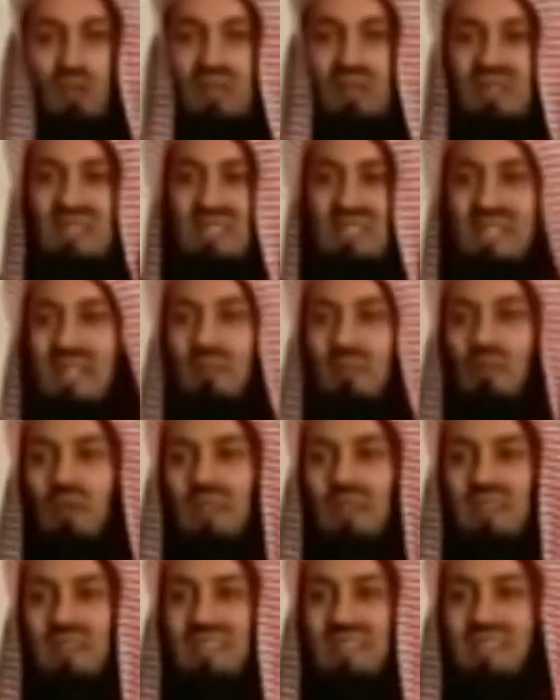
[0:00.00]
So in the same
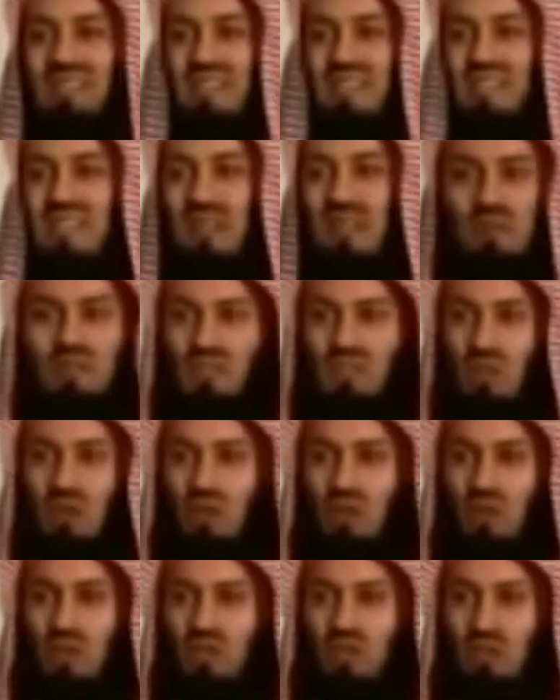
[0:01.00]
way, this, there was
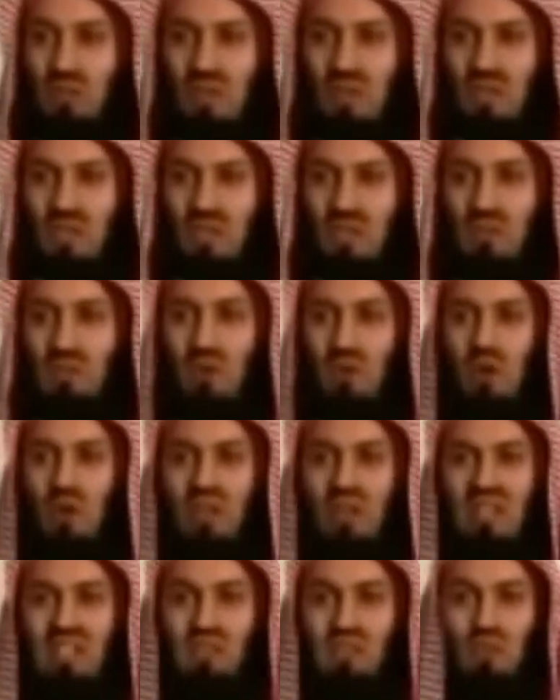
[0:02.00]
no consummation. More
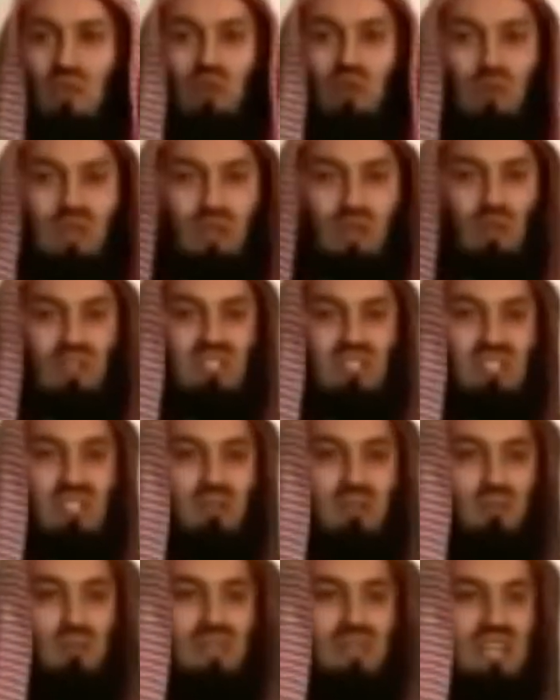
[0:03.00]
or less what we would
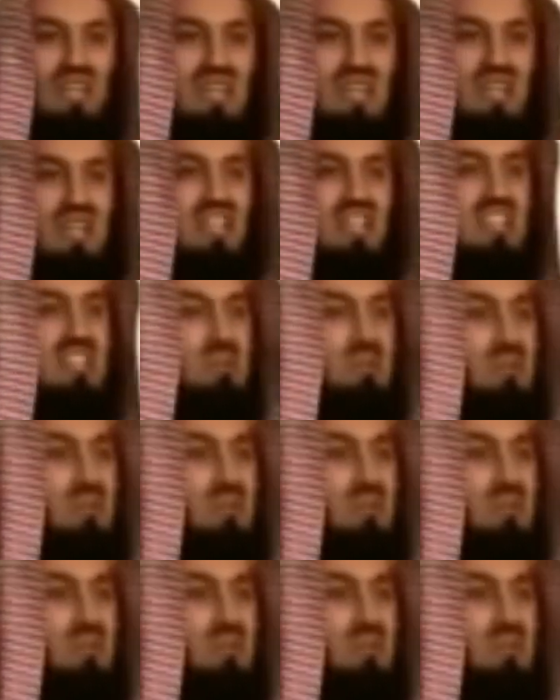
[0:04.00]
term today,